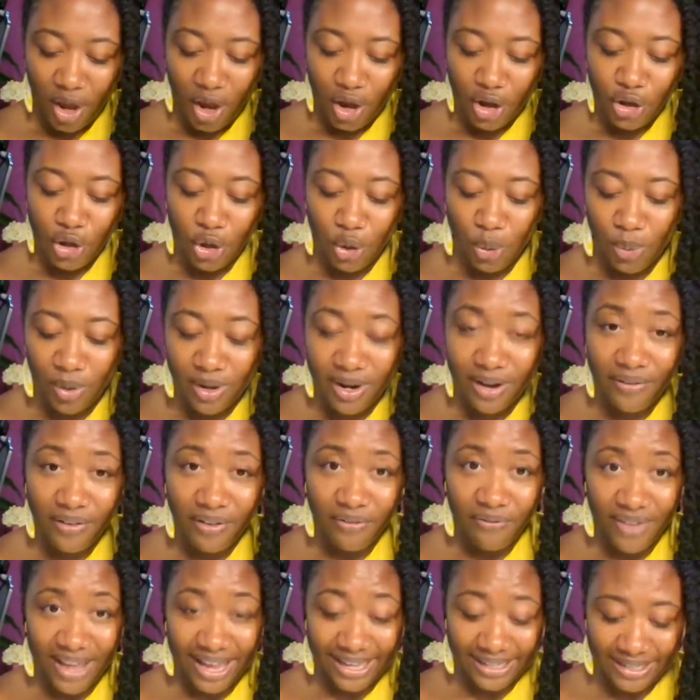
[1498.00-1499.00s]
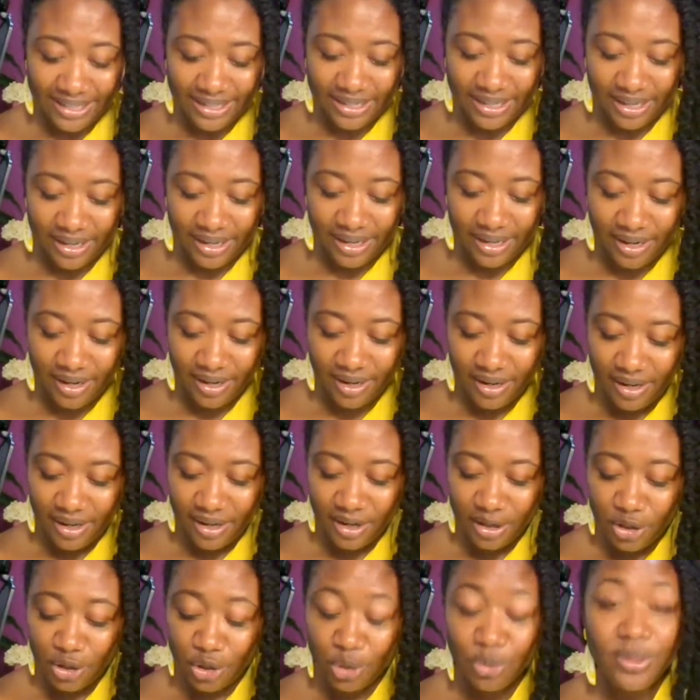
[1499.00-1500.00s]
you would have invested
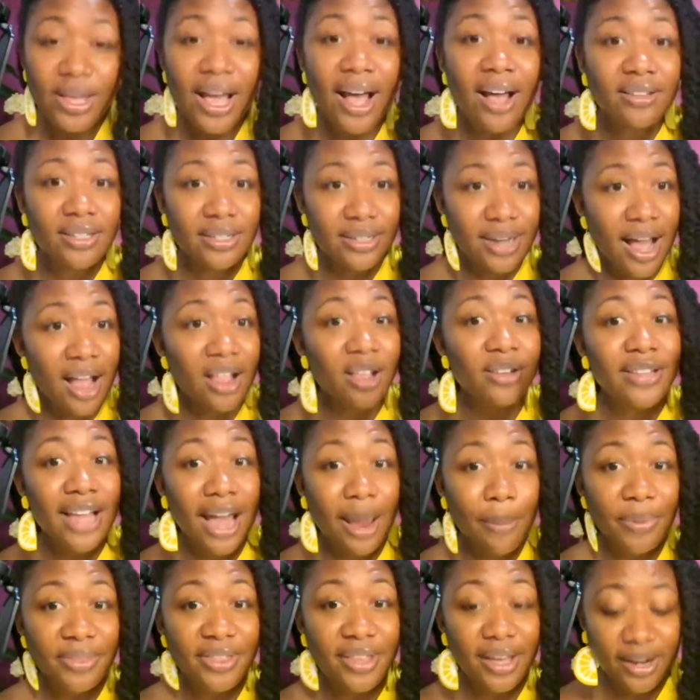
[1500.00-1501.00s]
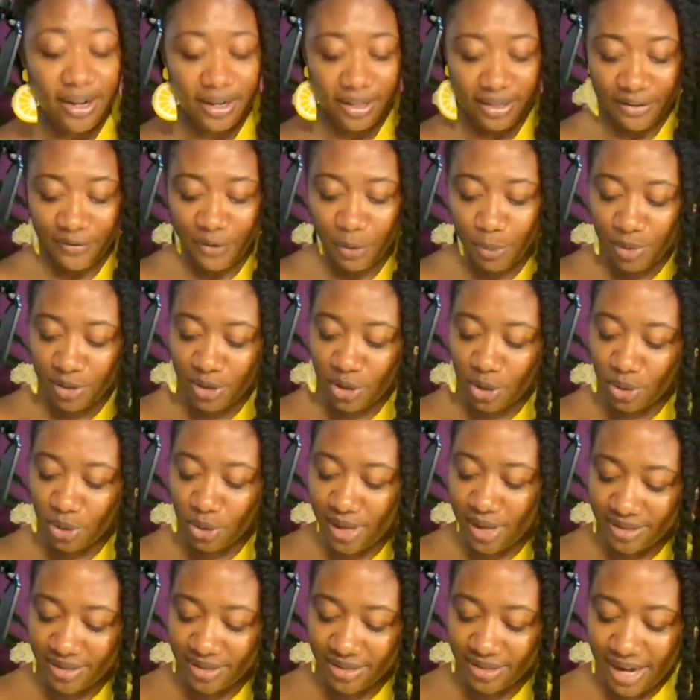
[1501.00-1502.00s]
$2,000 hypothetically. If you put
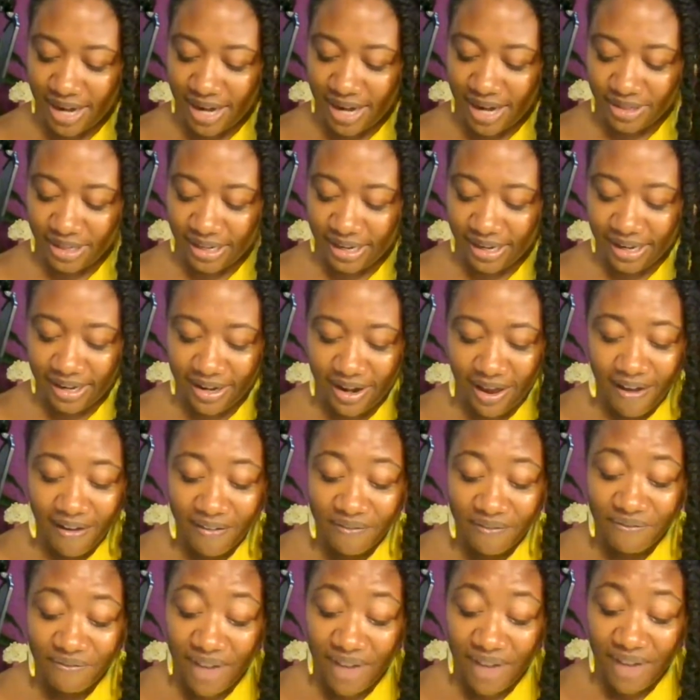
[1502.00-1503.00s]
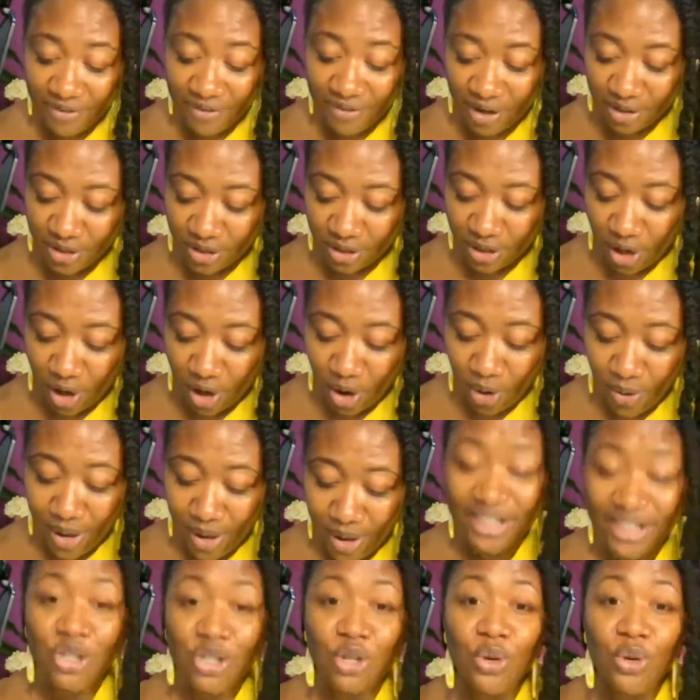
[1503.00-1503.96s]
$2,000 in 5 years ago at